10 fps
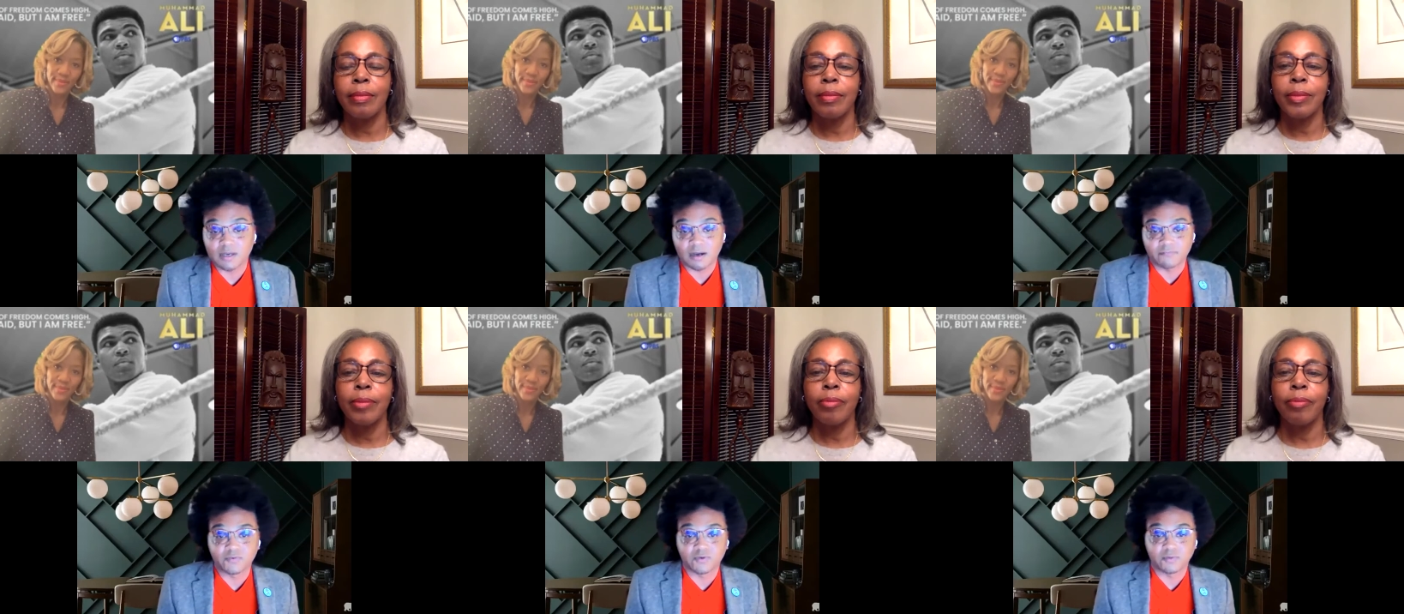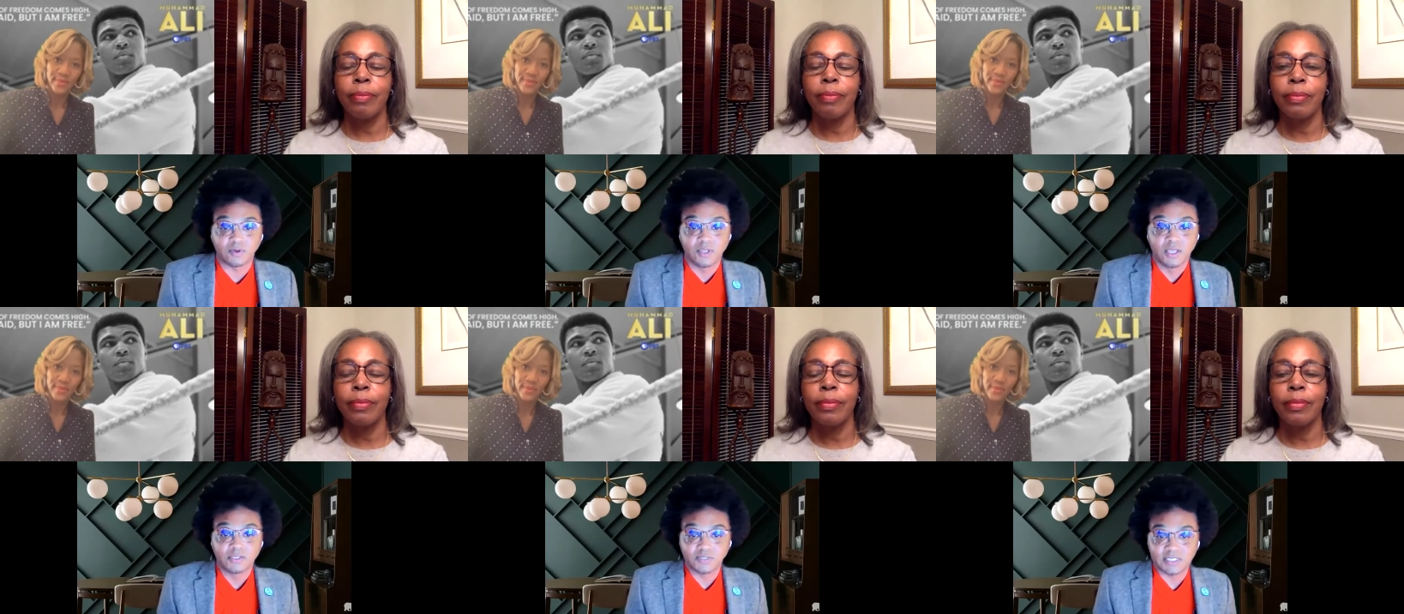Speaker 1: people
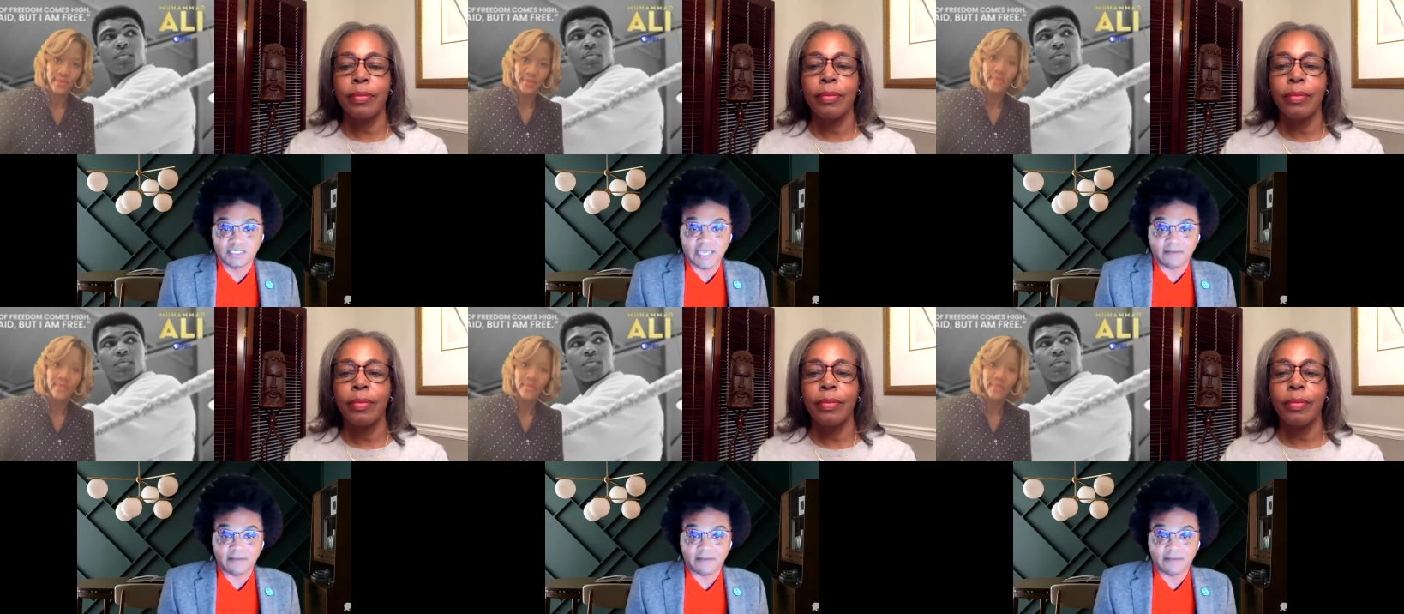uncomfortable